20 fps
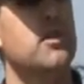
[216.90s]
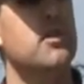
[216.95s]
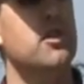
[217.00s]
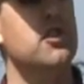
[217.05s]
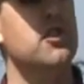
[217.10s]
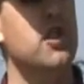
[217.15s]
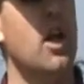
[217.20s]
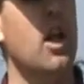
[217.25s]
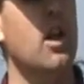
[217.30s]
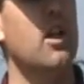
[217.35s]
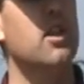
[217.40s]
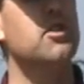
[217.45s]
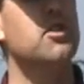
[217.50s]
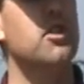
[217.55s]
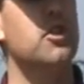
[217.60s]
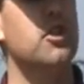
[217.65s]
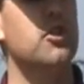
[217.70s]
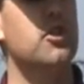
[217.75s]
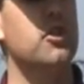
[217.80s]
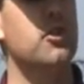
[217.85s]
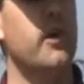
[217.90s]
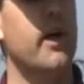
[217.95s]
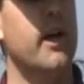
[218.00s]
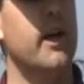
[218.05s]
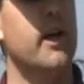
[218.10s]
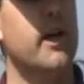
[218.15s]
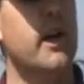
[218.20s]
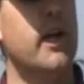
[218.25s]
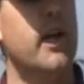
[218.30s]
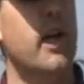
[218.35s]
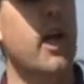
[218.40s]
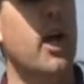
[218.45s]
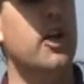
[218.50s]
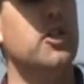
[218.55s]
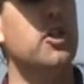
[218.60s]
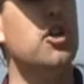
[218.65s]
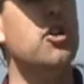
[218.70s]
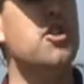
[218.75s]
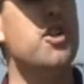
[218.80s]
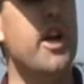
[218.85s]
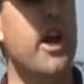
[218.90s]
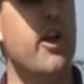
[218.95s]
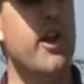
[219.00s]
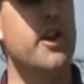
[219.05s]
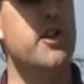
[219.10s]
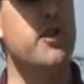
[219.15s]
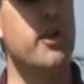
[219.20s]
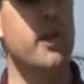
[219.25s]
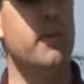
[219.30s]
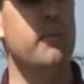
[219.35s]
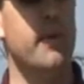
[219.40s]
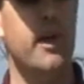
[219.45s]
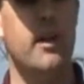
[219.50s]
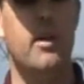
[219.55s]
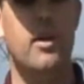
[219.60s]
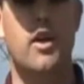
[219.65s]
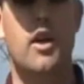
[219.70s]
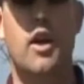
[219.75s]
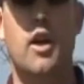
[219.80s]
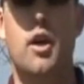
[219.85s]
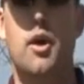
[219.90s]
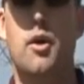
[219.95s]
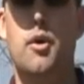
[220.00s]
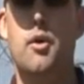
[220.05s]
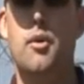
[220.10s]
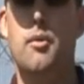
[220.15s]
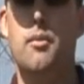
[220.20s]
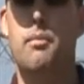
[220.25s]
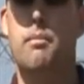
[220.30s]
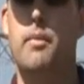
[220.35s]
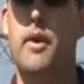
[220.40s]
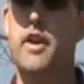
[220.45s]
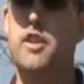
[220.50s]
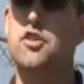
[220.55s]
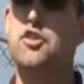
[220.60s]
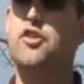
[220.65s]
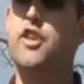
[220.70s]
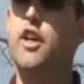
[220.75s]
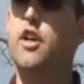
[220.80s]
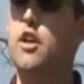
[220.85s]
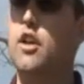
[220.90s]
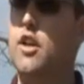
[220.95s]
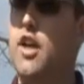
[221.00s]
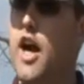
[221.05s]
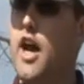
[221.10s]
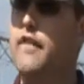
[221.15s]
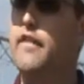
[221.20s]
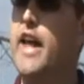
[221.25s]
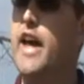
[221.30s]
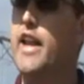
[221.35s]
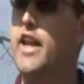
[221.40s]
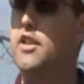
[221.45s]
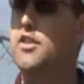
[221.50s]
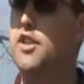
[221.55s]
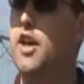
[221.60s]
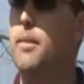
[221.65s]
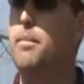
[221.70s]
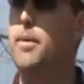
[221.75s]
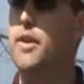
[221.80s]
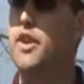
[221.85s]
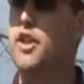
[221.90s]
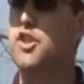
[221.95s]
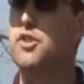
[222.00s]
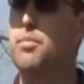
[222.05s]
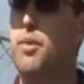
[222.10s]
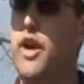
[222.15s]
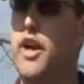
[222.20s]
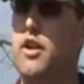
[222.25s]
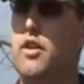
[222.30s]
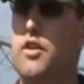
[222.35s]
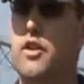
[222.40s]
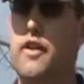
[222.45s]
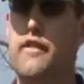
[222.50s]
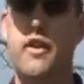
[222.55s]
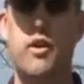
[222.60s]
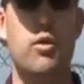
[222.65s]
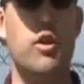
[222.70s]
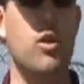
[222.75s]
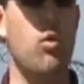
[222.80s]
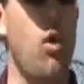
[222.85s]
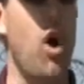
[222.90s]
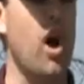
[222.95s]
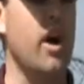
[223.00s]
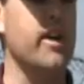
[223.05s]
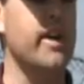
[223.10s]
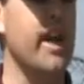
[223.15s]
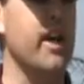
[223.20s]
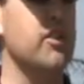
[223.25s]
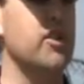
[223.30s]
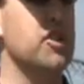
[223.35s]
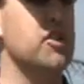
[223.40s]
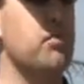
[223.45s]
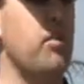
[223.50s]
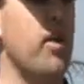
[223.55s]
the solids, and you do a tertiary treatment. But still, a lot of that ends up in the sprinkler. If you were to walk down the